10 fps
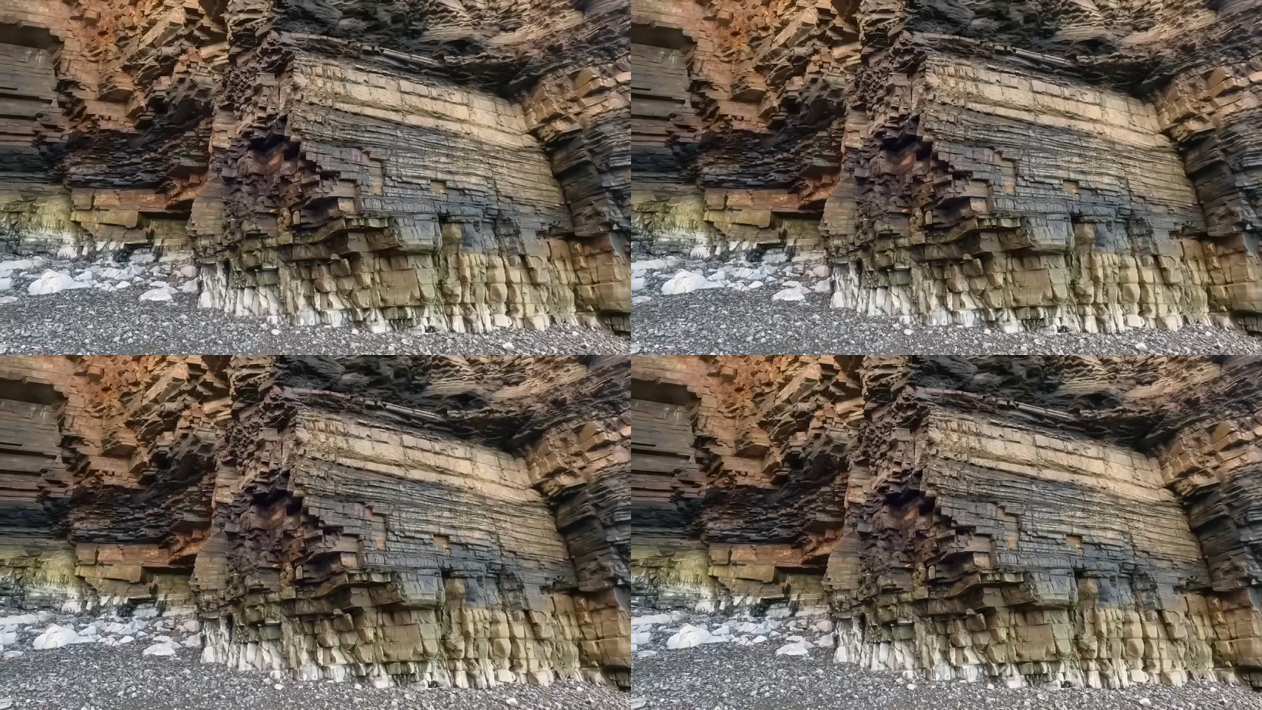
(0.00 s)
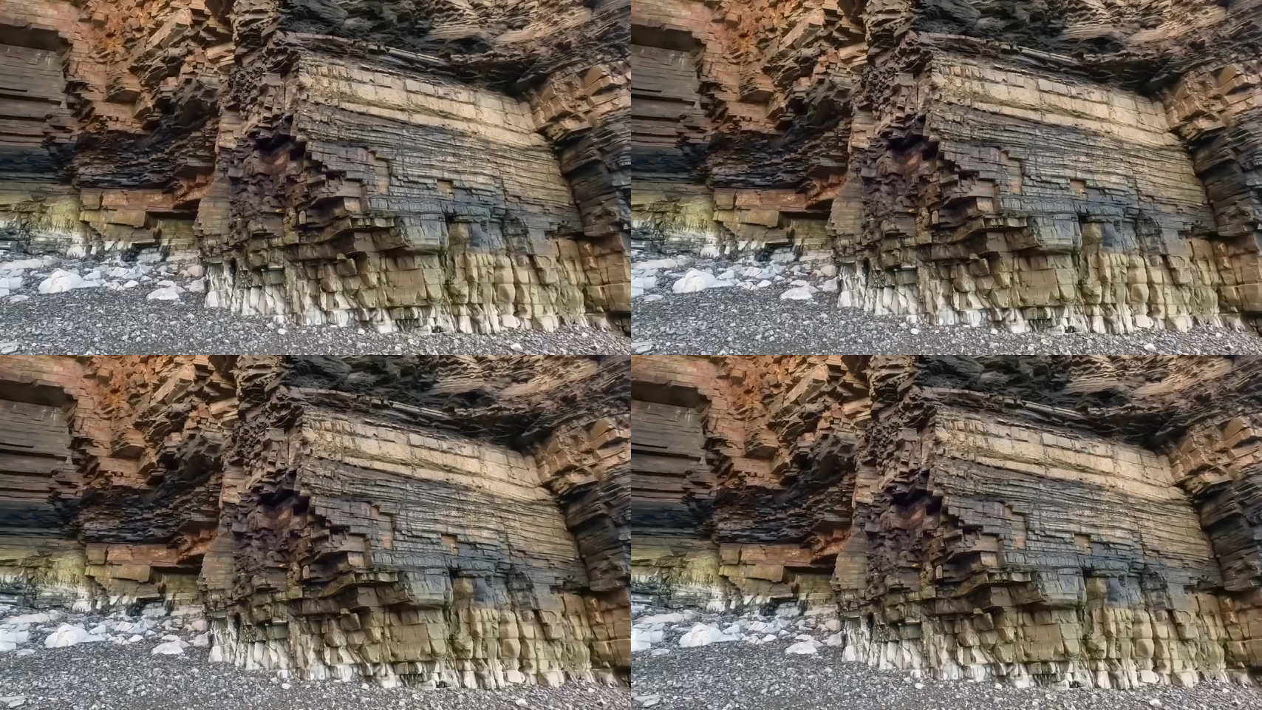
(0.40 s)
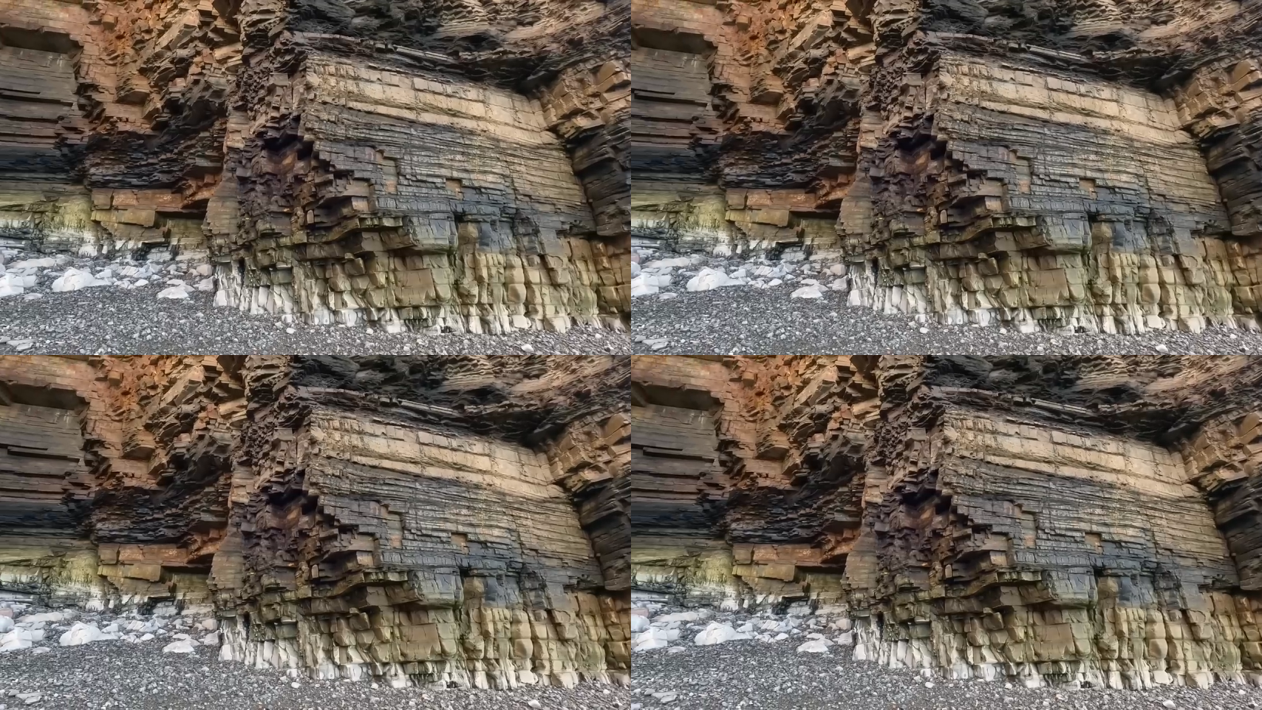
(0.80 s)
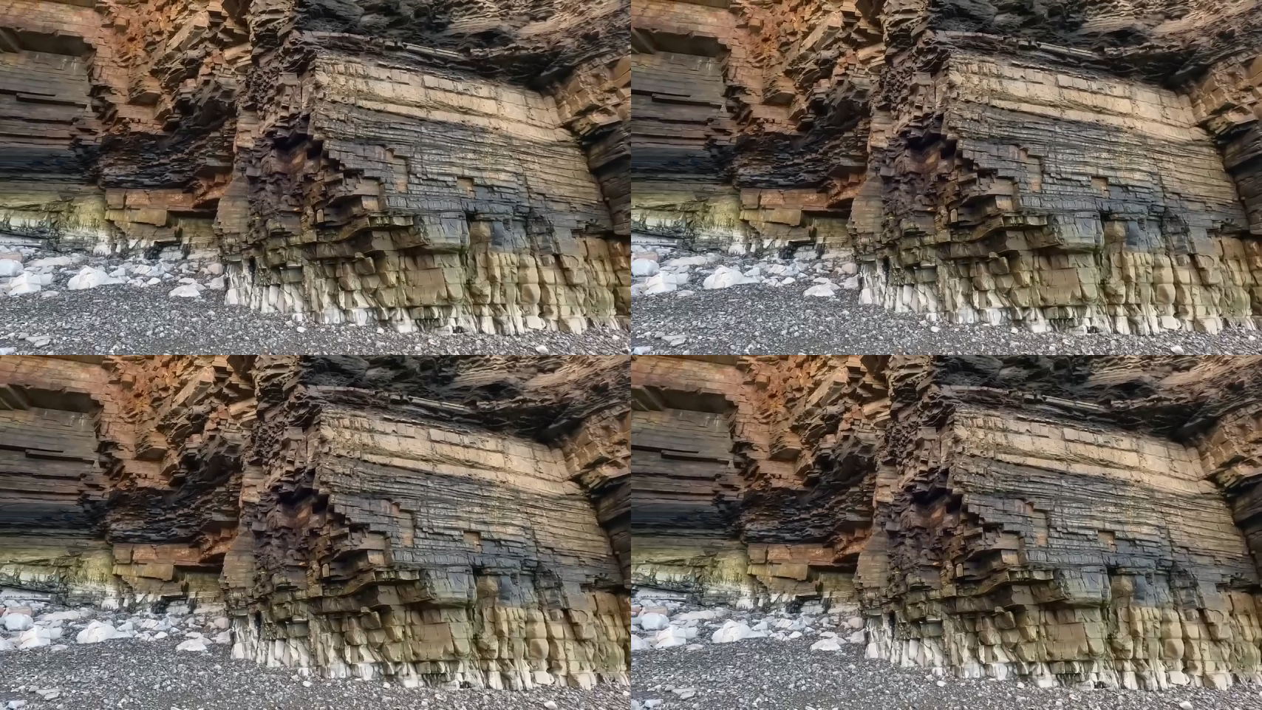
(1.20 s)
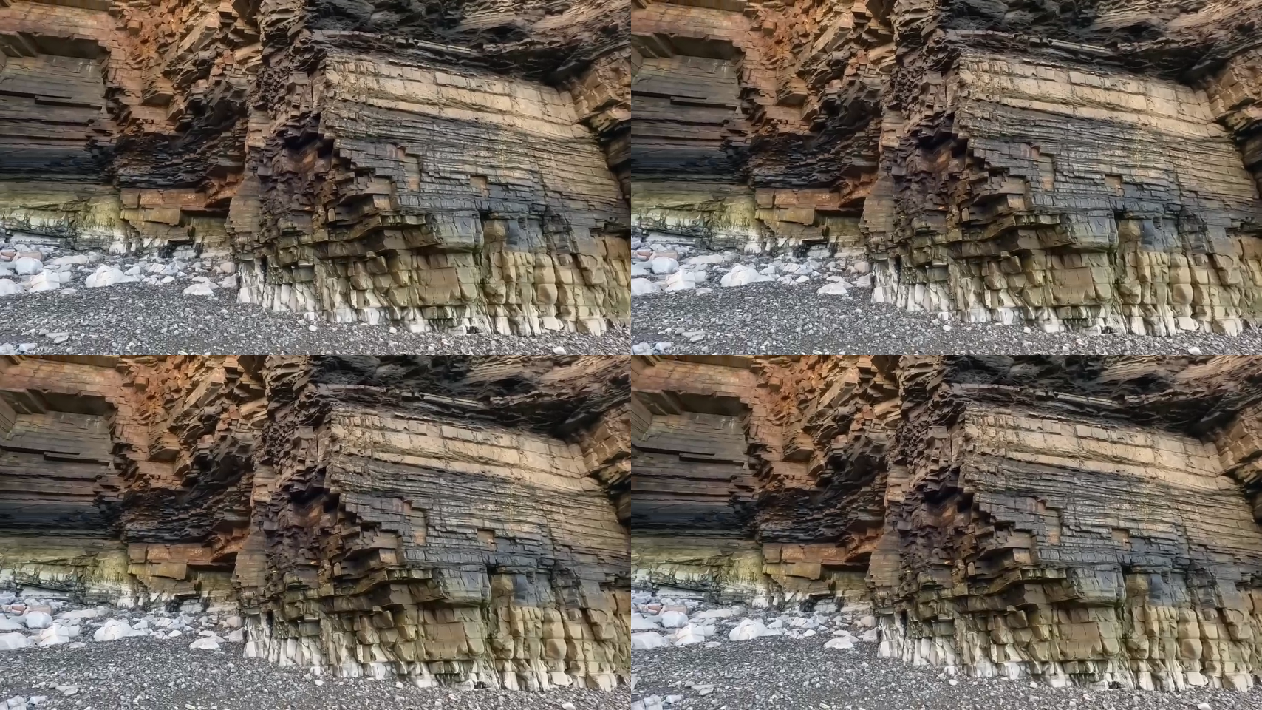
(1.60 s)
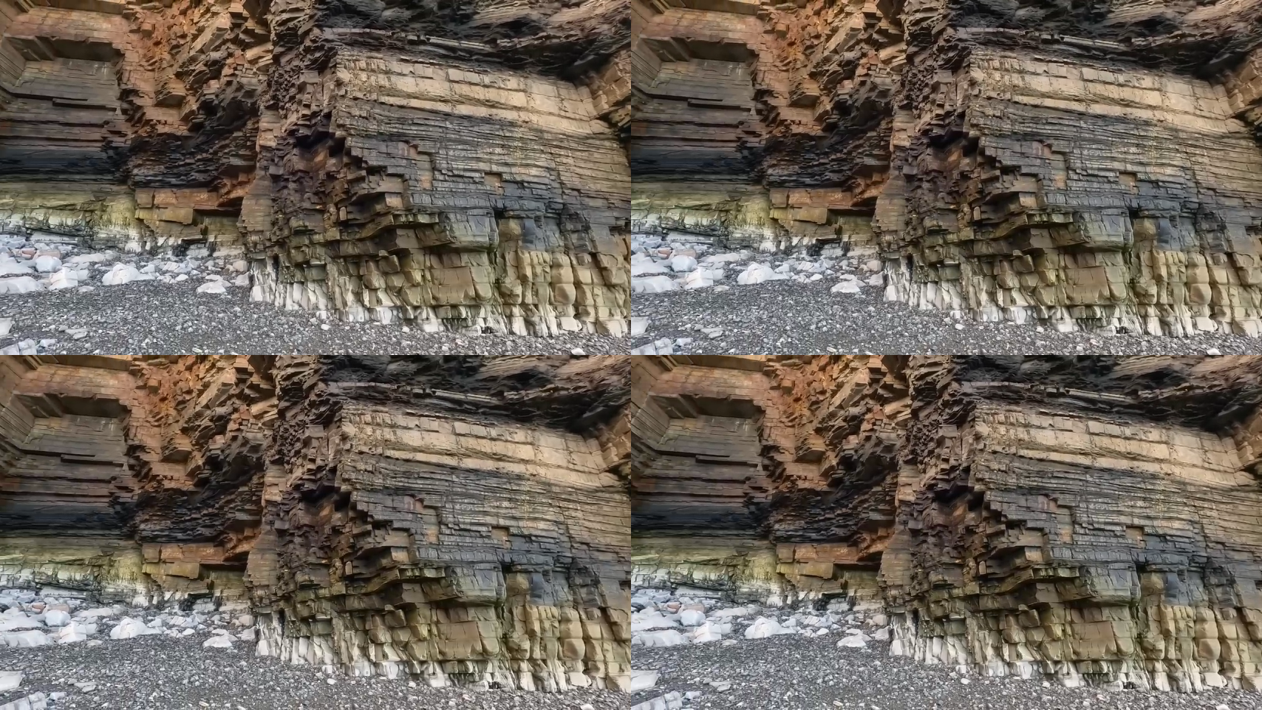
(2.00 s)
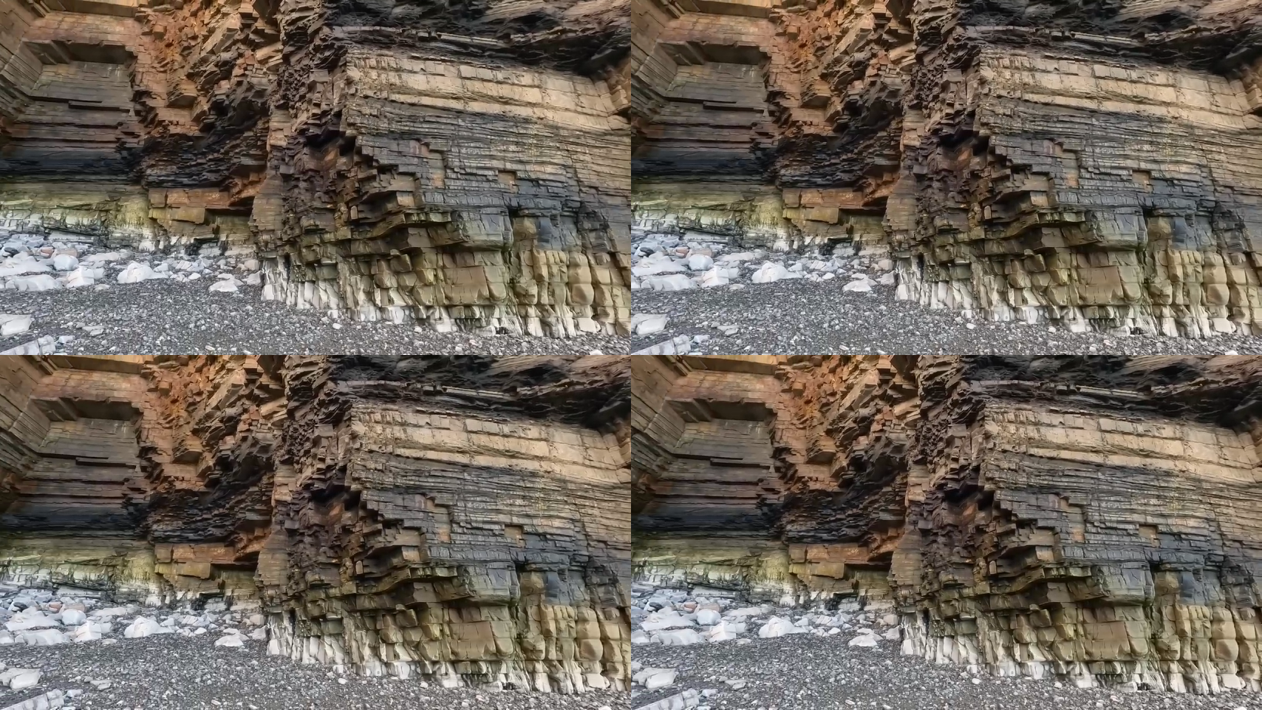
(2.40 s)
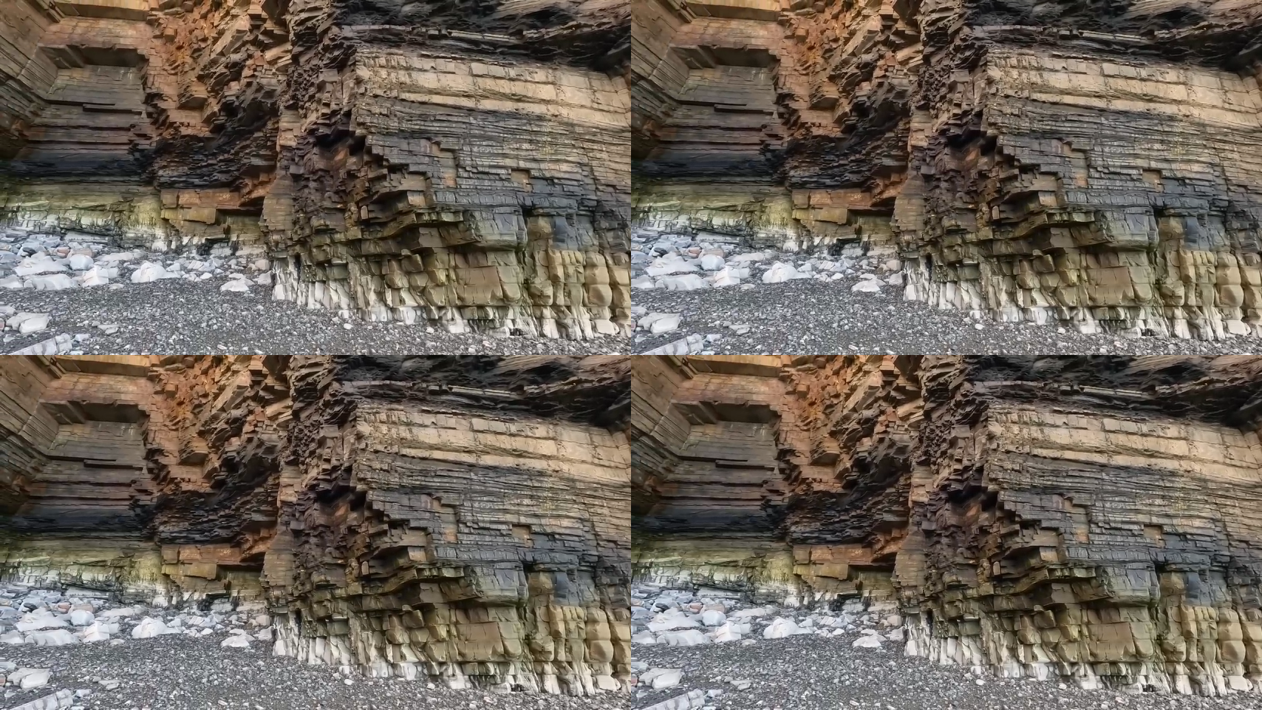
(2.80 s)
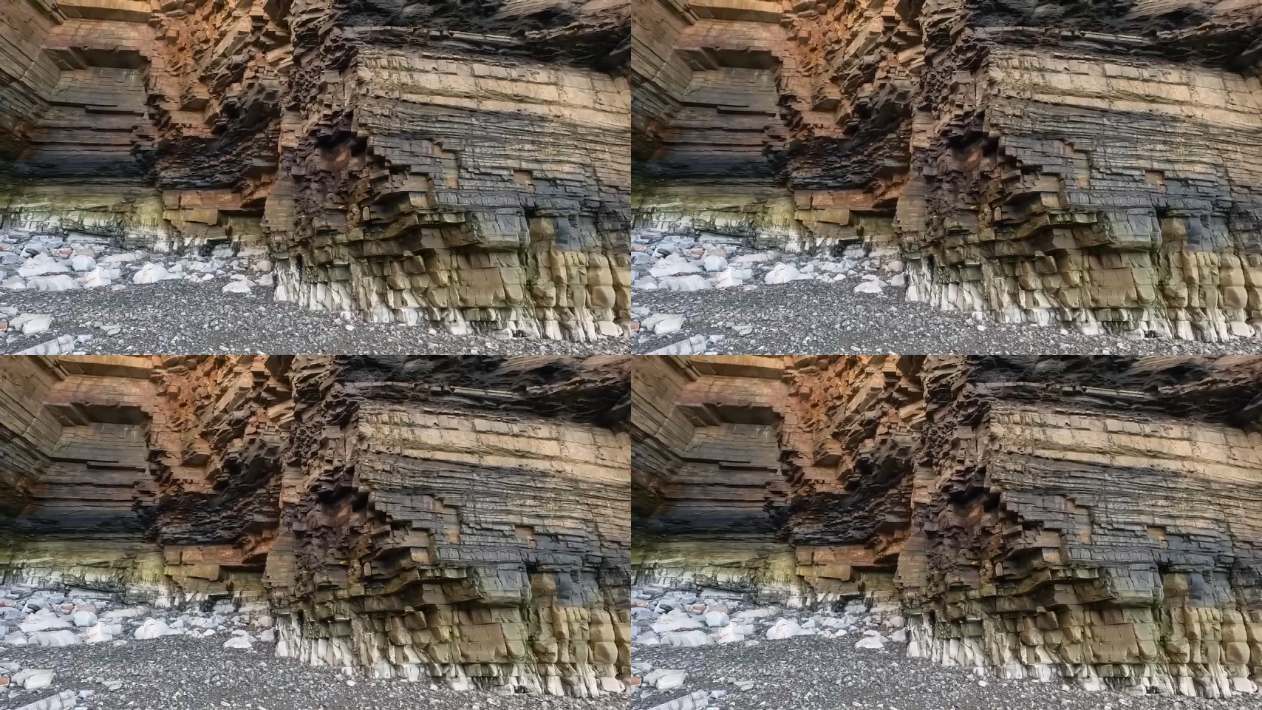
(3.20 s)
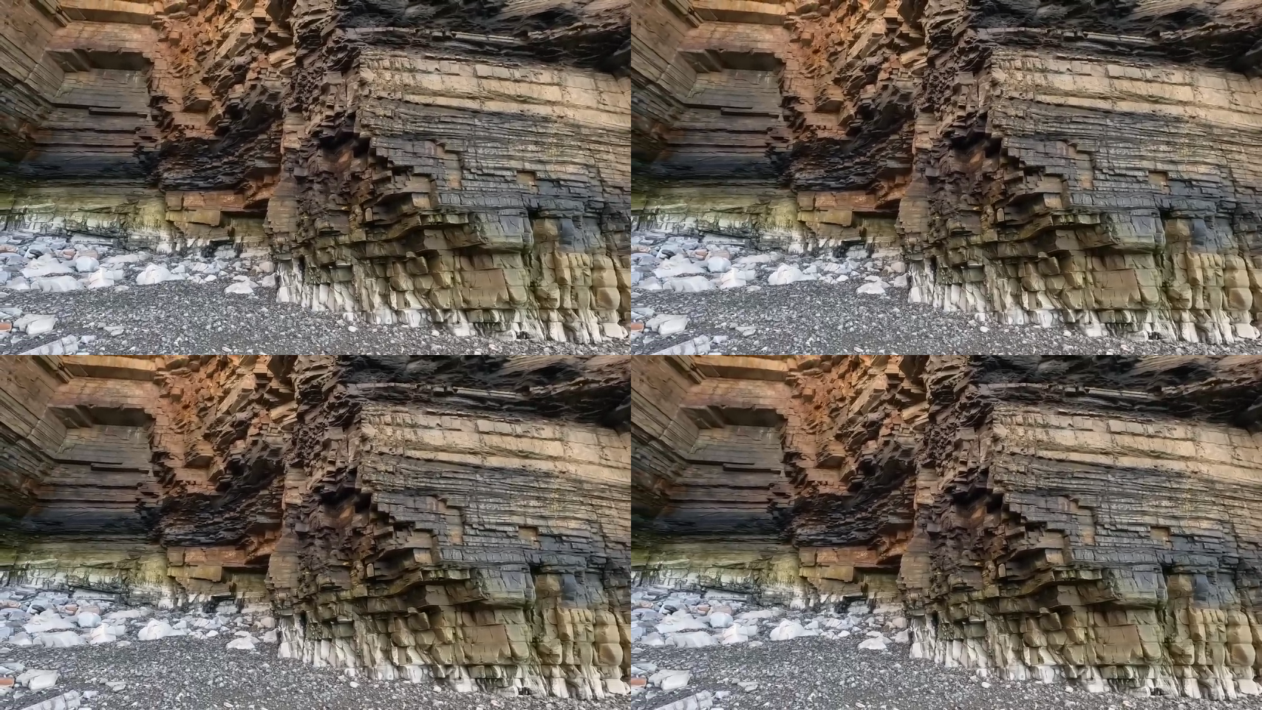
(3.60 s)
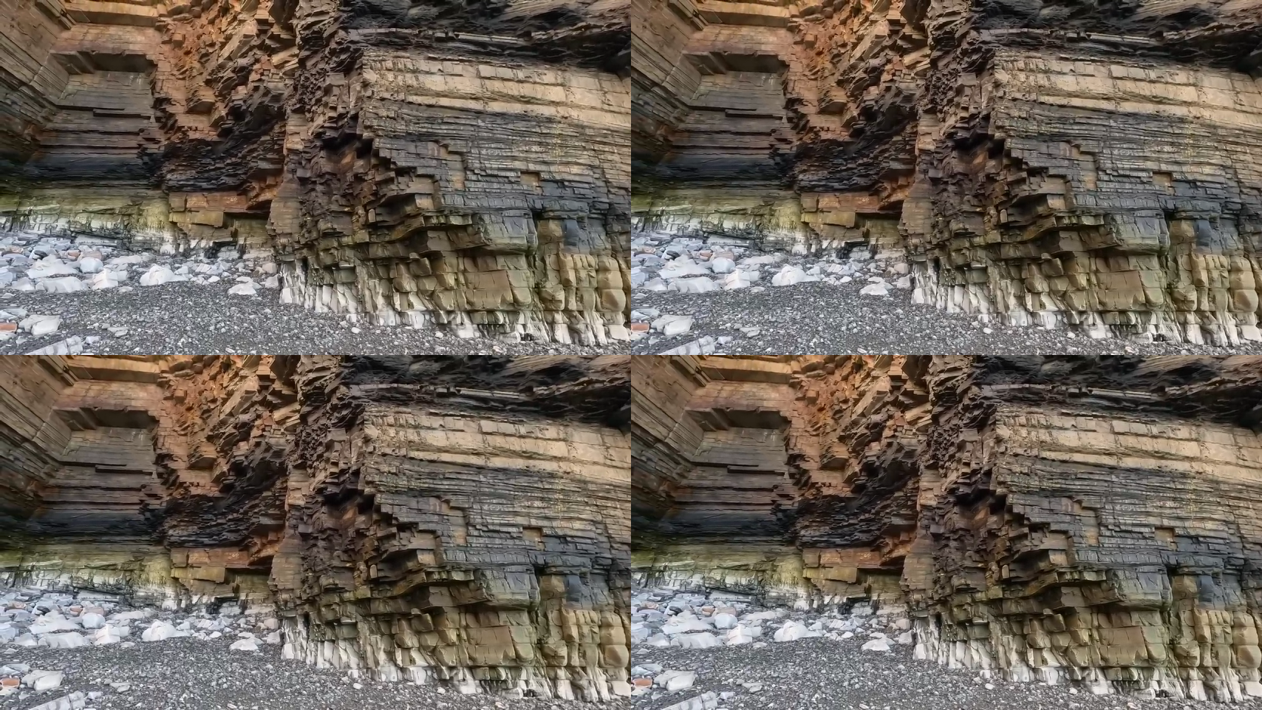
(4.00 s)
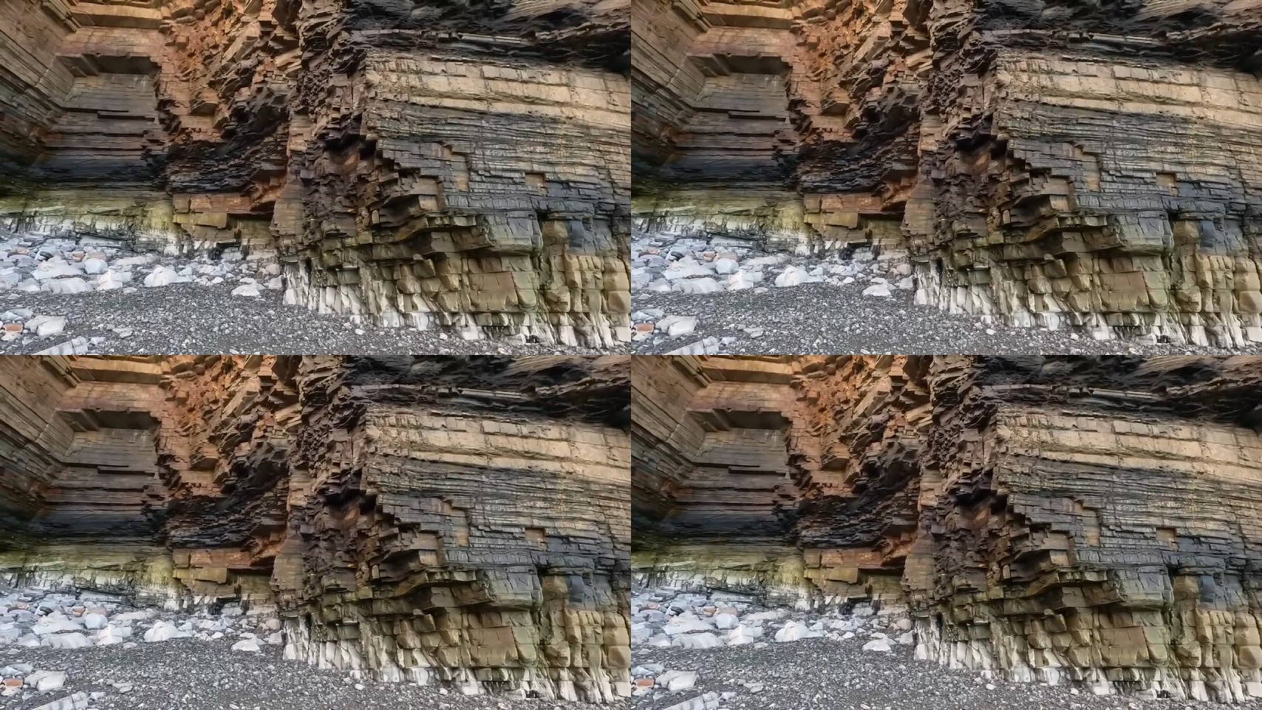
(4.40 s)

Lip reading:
No face is visible, so there are no lips to read.